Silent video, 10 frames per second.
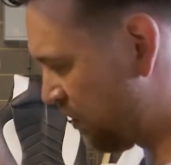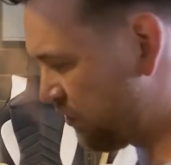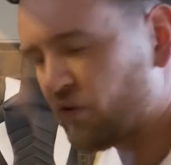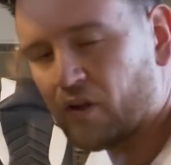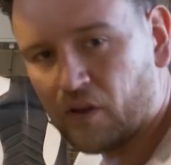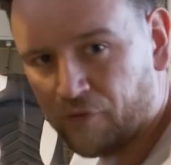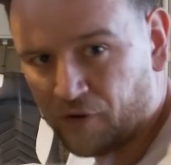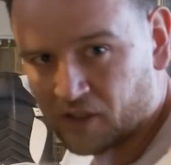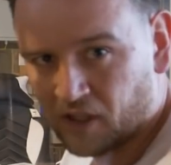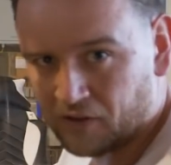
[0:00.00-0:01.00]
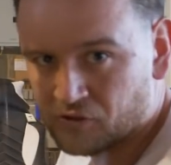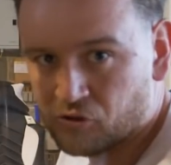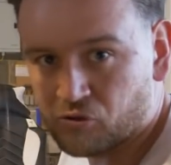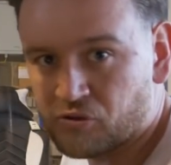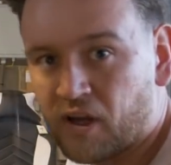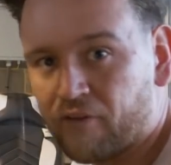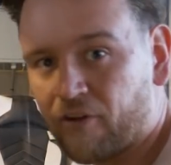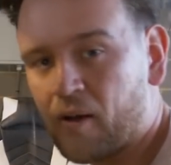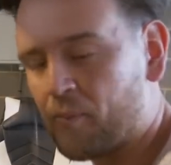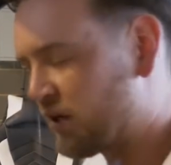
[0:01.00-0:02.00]
other than the fact that this doesn't have
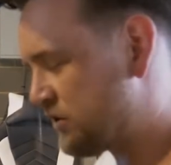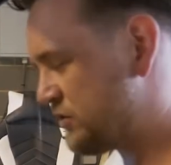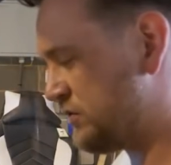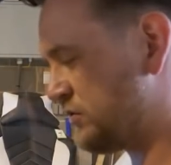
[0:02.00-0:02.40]
airbags,